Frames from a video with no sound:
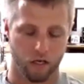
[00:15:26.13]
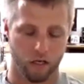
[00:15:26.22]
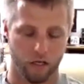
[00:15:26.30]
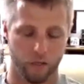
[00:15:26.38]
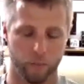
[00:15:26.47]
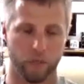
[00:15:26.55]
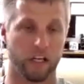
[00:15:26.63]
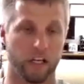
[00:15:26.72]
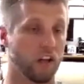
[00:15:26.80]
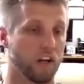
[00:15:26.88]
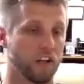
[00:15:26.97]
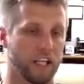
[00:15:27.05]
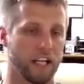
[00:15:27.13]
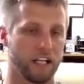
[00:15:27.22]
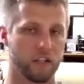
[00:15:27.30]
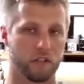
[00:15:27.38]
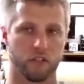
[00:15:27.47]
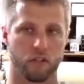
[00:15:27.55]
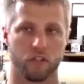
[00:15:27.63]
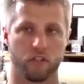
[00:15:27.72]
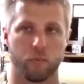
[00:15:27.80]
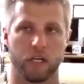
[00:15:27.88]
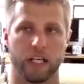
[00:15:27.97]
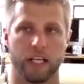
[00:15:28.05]
Another thing I do too
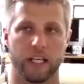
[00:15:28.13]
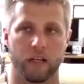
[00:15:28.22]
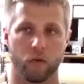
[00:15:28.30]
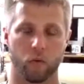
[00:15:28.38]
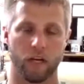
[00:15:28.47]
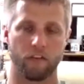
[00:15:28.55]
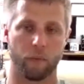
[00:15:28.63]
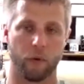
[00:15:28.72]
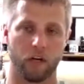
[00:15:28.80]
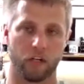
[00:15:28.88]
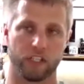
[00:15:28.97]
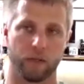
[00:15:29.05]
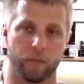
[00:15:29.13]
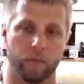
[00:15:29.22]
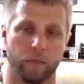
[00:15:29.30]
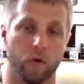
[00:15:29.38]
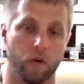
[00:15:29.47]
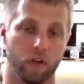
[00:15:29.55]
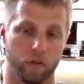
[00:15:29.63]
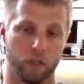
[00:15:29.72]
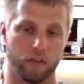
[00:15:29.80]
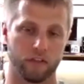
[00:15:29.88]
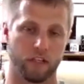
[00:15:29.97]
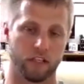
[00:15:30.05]
is we have a partnership
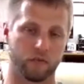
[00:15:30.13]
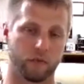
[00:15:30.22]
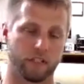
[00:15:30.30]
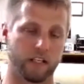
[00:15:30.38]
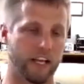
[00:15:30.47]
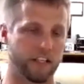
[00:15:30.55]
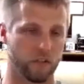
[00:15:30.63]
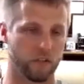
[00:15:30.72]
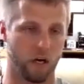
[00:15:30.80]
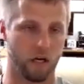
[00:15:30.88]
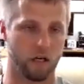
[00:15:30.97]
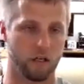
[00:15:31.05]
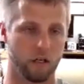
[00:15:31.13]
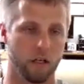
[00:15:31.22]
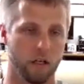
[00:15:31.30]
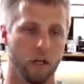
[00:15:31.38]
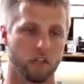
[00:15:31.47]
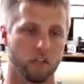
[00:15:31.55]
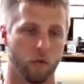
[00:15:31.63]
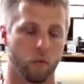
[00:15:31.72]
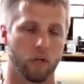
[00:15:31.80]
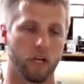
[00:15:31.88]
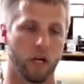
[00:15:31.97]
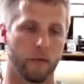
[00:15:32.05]
Three Rivers does with the National Guard. So
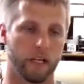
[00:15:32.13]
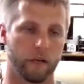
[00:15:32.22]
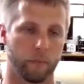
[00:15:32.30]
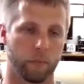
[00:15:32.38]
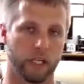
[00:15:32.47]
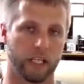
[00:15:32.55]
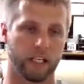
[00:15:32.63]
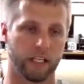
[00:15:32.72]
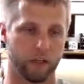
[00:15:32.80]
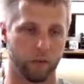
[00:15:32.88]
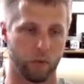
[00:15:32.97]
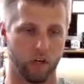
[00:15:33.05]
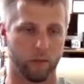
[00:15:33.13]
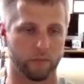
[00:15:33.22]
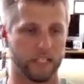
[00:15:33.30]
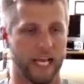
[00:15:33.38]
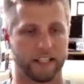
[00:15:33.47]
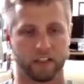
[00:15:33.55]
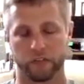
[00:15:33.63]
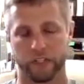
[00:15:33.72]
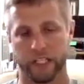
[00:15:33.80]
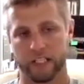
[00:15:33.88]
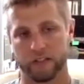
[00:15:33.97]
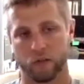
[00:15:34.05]
we'll come in and bring in, like, we call them tactical
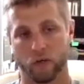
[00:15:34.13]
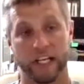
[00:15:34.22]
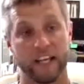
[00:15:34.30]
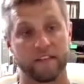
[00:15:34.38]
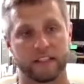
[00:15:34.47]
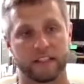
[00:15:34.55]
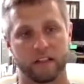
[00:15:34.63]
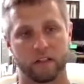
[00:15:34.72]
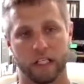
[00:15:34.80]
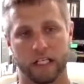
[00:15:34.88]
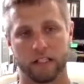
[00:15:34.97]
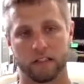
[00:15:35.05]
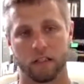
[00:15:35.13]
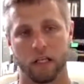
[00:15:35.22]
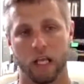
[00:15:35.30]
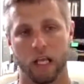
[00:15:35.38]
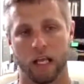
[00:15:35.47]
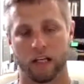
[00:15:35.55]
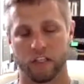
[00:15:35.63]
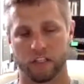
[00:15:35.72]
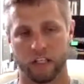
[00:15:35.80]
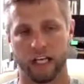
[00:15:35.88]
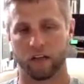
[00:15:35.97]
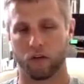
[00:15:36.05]
days or Navy SEAL days, and
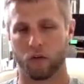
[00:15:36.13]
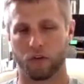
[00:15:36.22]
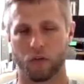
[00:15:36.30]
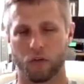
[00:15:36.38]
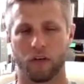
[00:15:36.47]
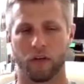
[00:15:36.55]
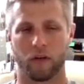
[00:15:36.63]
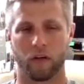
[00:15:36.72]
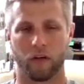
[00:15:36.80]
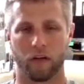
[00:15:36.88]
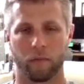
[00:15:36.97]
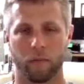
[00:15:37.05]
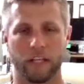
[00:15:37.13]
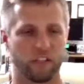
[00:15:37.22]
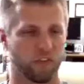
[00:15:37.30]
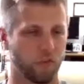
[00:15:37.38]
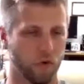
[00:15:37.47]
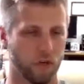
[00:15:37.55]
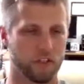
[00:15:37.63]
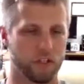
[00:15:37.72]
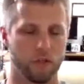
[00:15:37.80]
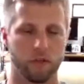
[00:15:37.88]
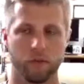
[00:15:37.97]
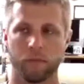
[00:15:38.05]
just kind of go through a mental
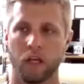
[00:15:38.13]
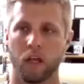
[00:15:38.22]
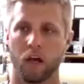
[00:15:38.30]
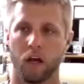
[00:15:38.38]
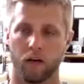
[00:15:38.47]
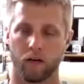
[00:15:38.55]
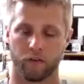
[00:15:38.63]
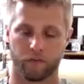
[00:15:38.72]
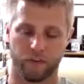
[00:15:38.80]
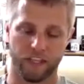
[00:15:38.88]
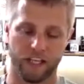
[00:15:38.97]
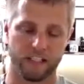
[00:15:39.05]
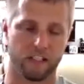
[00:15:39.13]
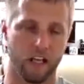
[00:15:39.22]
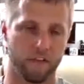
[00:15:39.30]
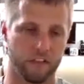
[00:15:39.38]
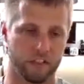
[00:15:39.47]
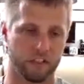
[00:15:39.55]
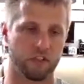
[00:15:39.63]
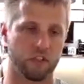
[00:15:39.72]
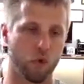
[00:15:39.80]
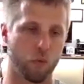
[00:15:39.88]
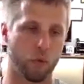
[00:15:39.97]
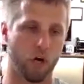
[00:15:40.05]
fortitude of, this stuff is
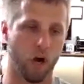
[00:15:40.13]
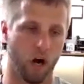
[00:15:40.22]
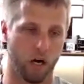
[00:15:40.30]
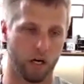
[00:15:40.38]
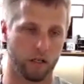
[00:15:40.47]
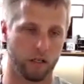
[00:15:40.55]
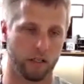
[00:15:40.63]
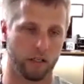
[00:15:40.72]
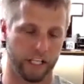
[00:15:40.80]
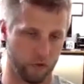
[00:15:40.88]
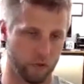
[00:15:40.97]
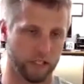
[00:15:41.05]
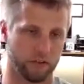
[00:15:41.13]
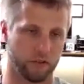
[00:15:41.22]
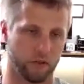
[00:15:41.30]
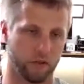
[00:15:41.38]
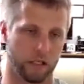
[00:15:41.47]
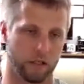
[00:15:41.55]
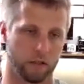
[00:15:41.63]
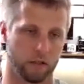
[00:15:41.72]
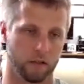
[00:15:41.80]
super hard. Can you get through it?